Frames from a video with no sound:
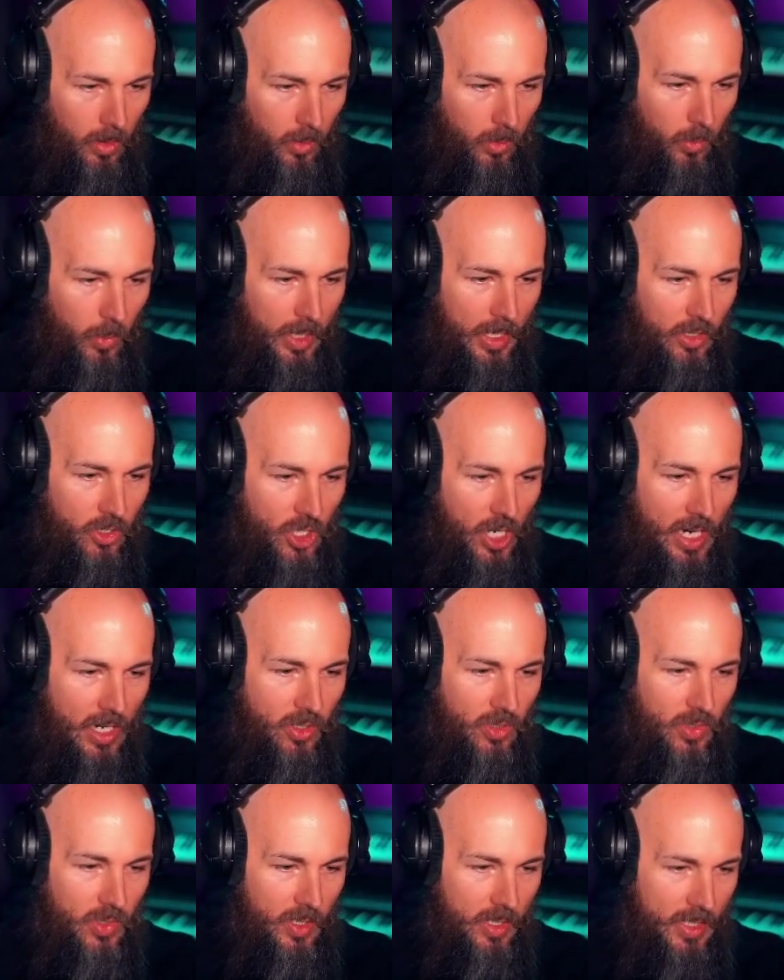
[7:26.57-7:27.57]
we can
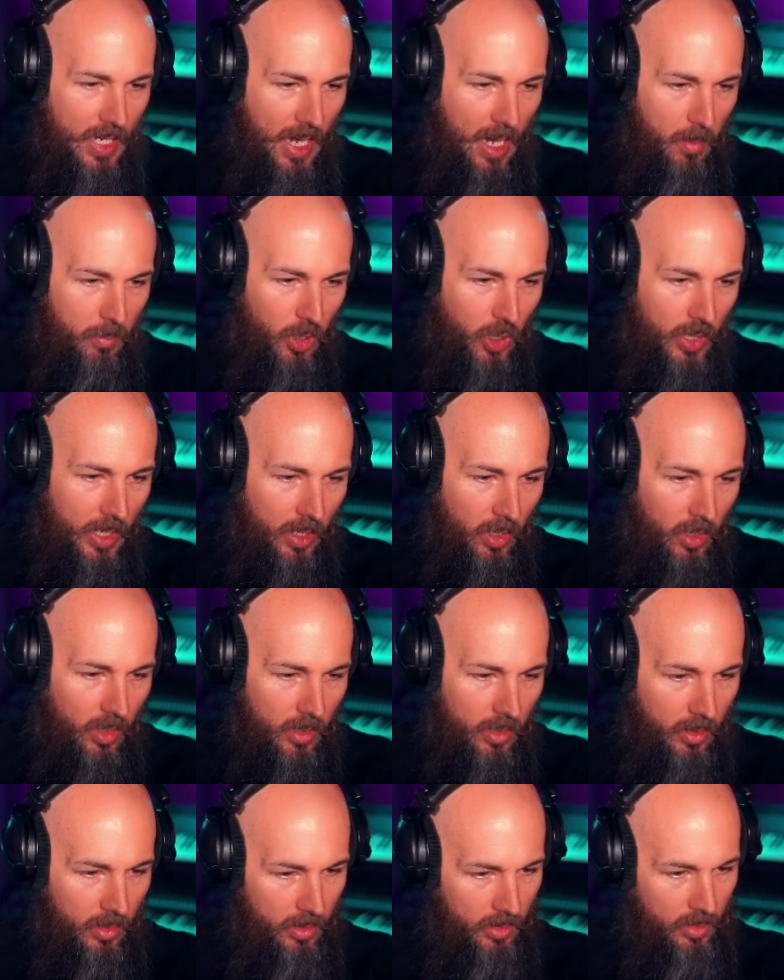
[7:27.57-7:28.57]
change the timbre here.
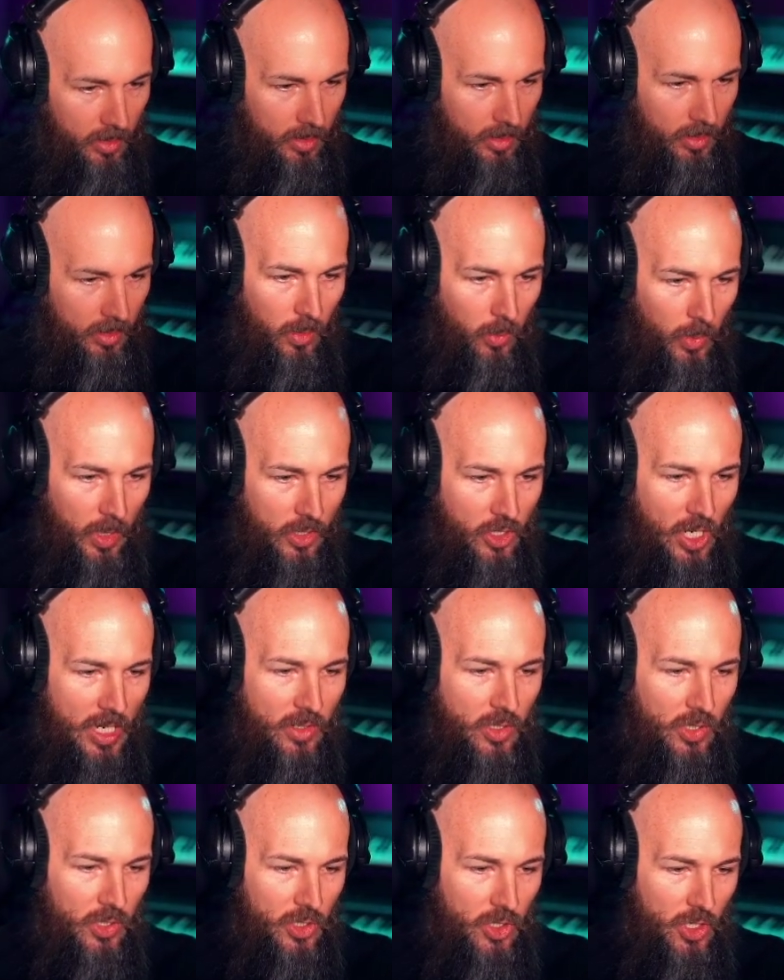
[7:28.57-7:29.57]
We can
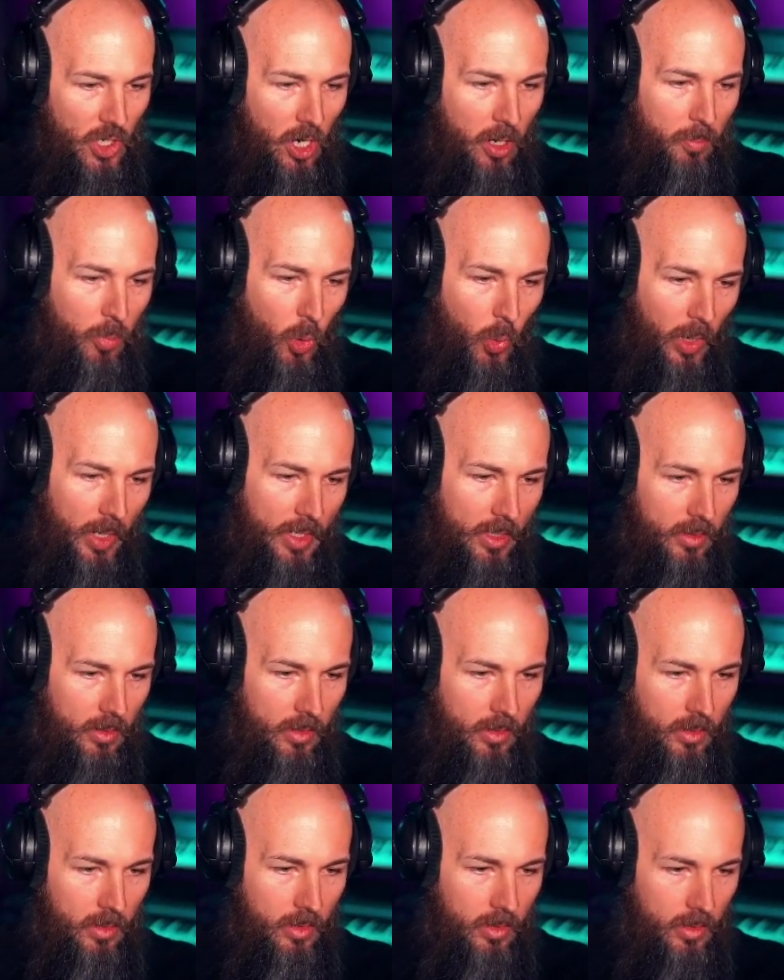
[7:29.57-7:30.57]
change the start point,
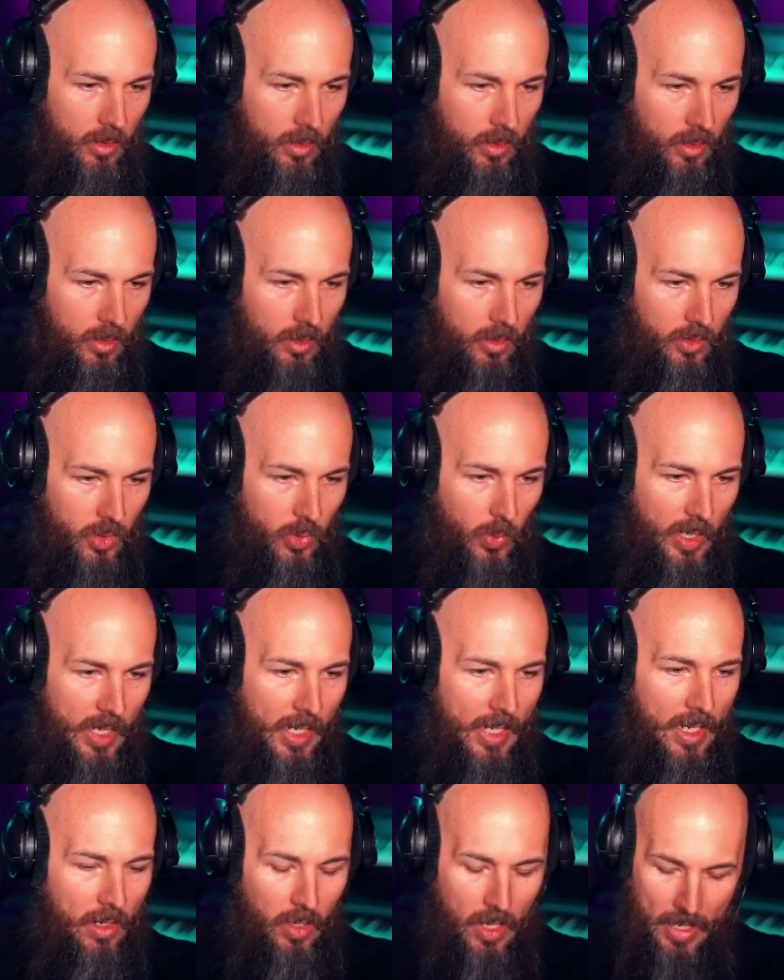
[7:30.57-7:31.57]
so we can
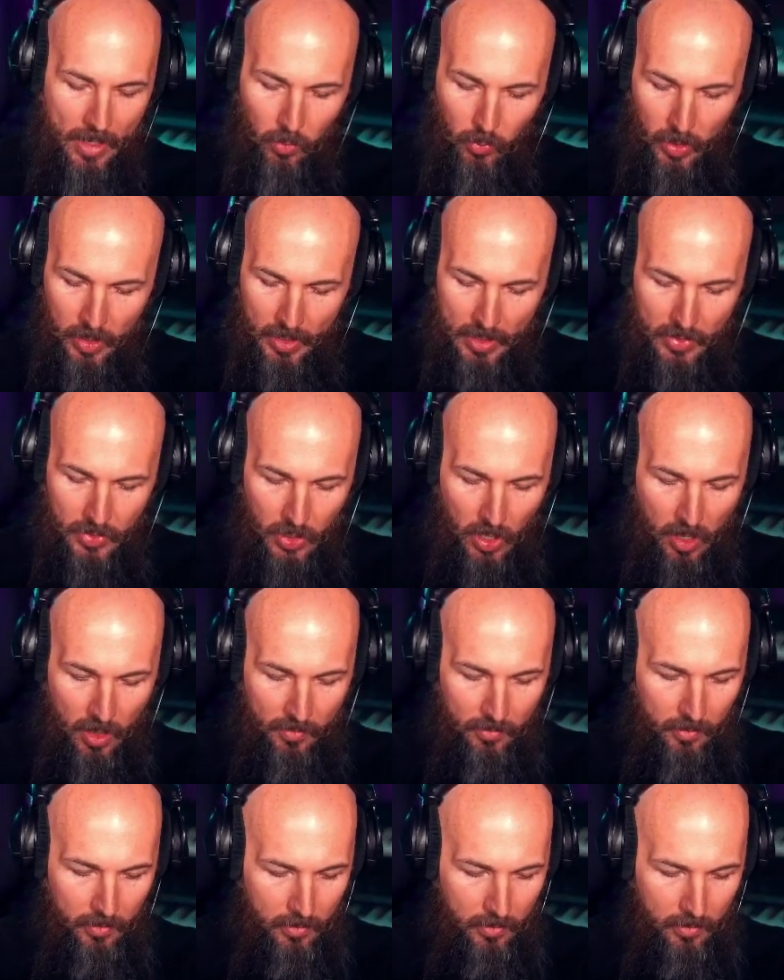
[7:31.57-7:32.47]
get like a really soft,